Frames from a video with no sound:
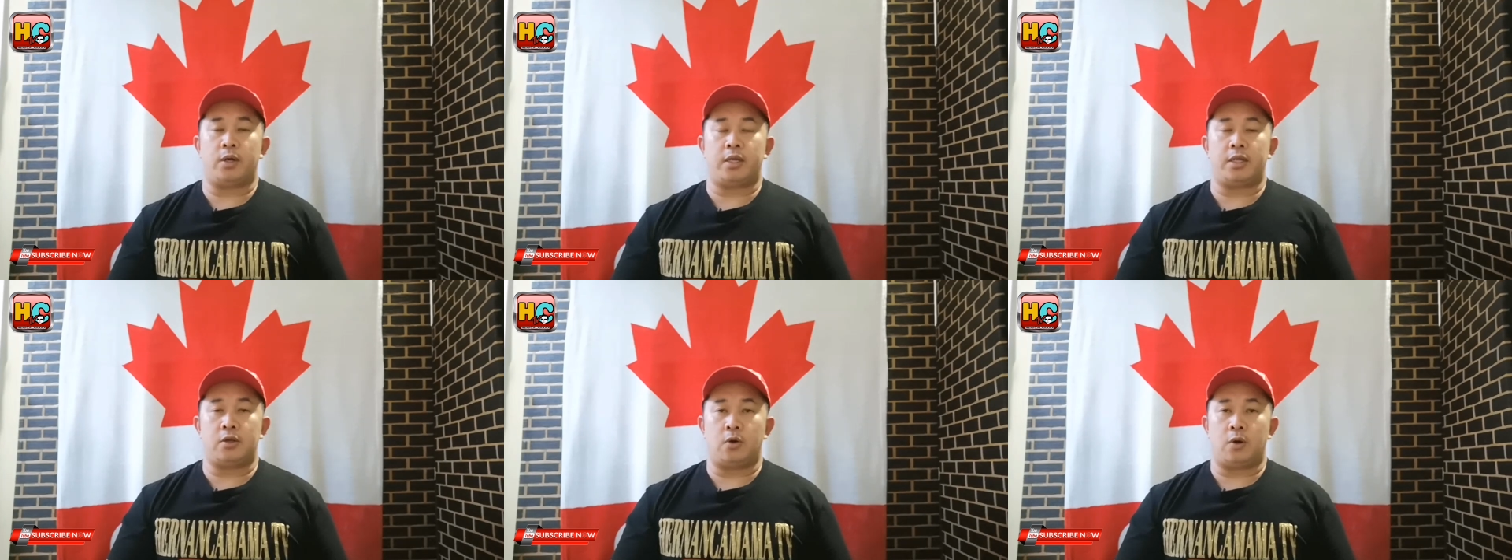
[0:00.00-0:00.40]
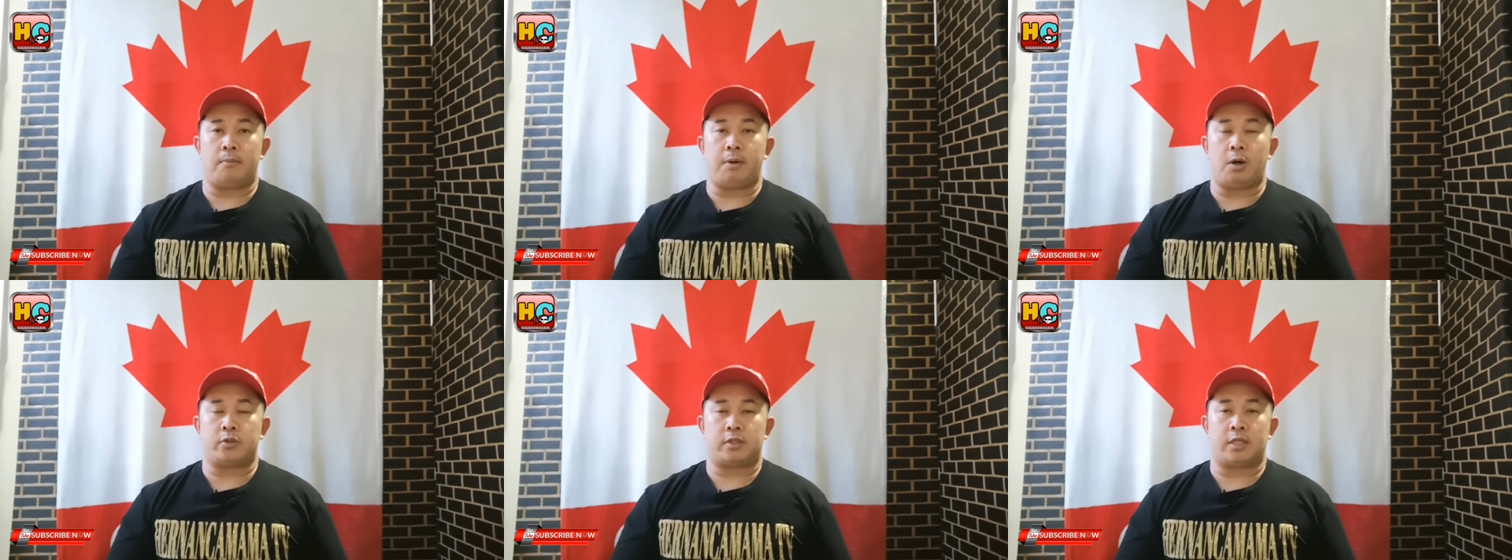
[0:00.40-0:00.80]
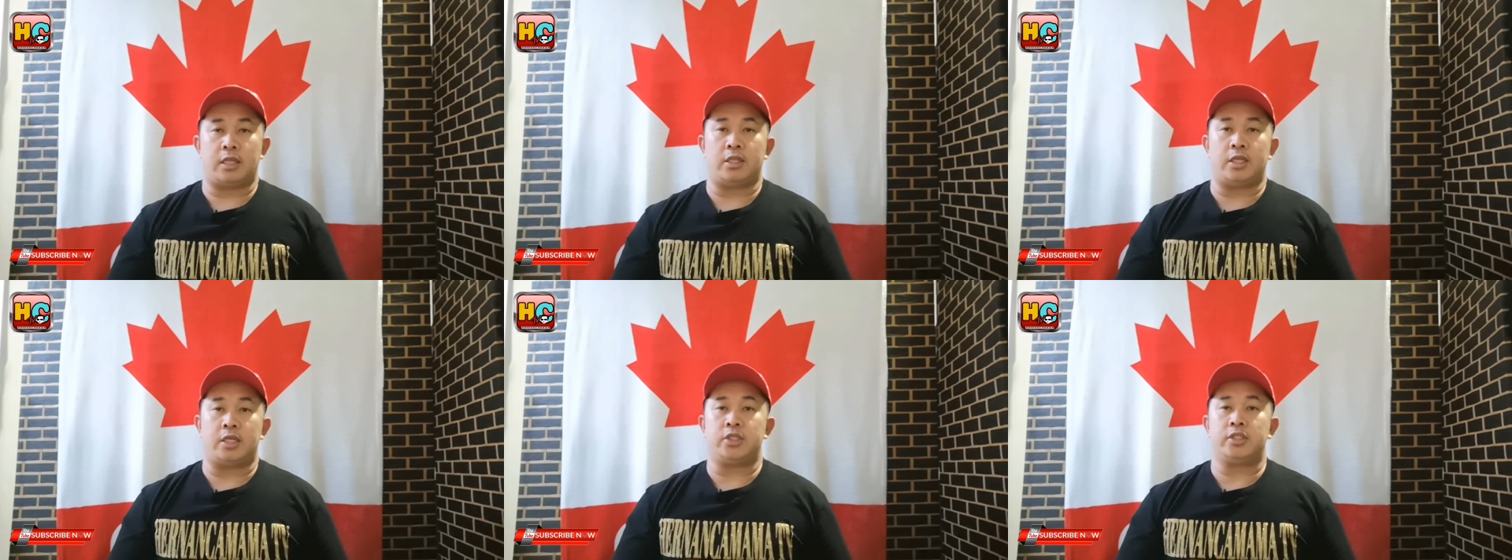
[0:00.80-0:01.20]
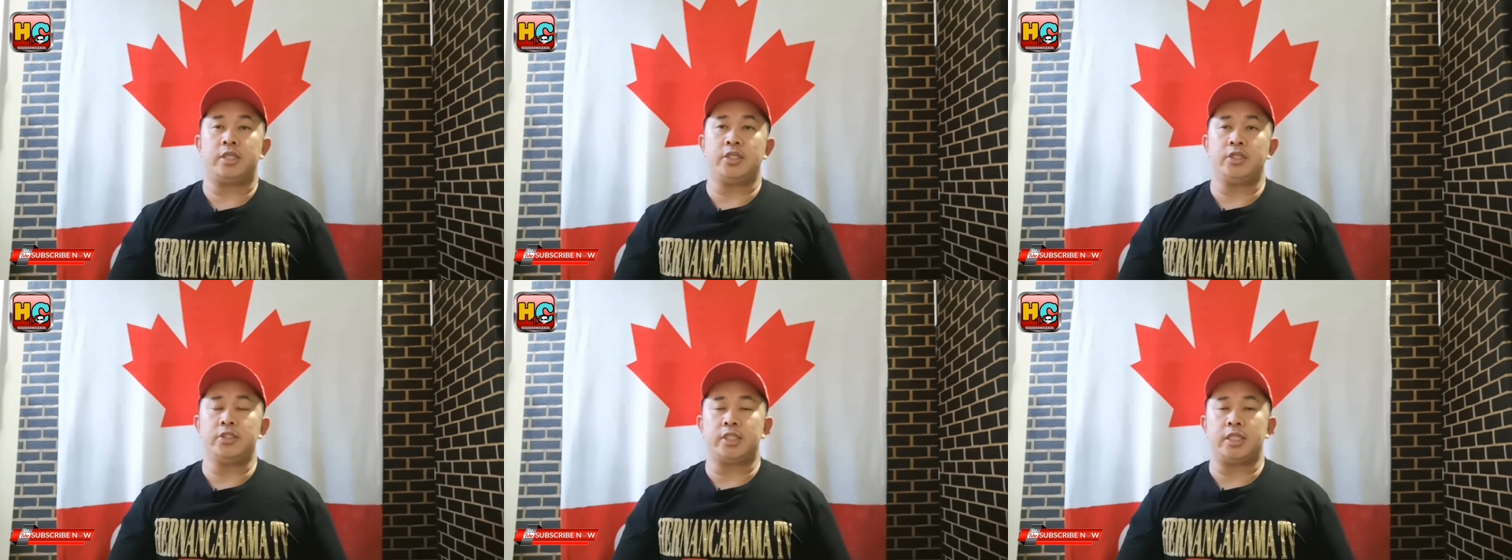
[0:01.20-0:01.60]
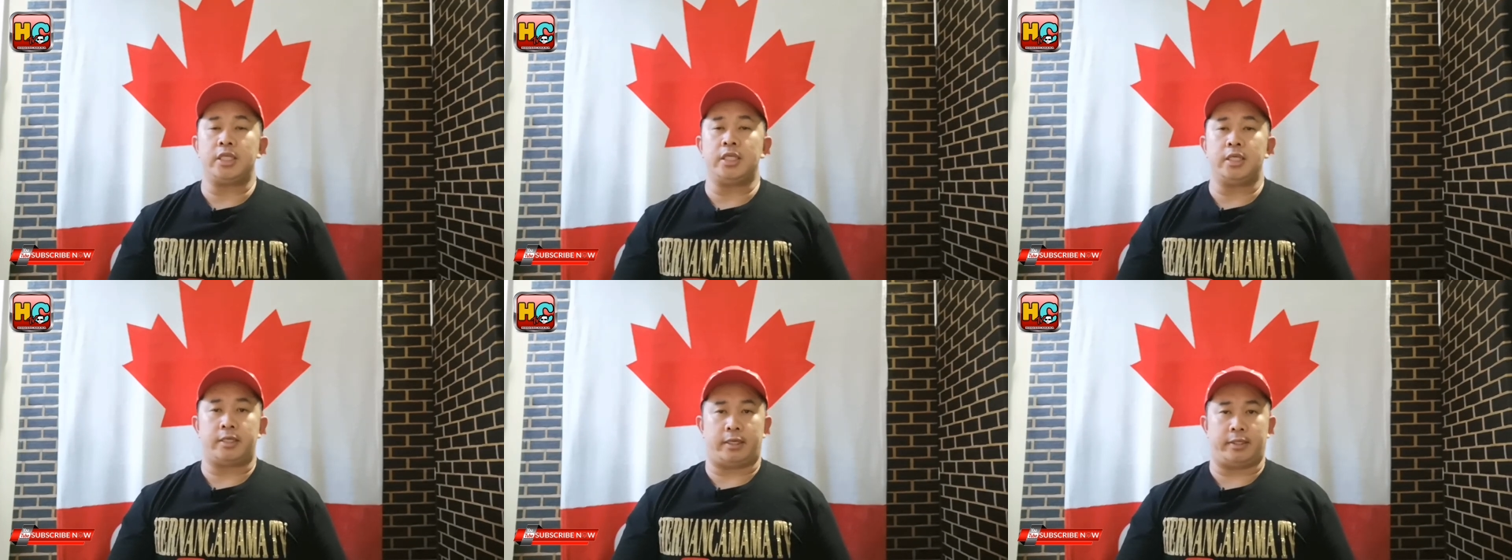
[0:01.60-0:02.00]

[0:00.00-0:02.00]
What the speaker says: want to know about the legit agency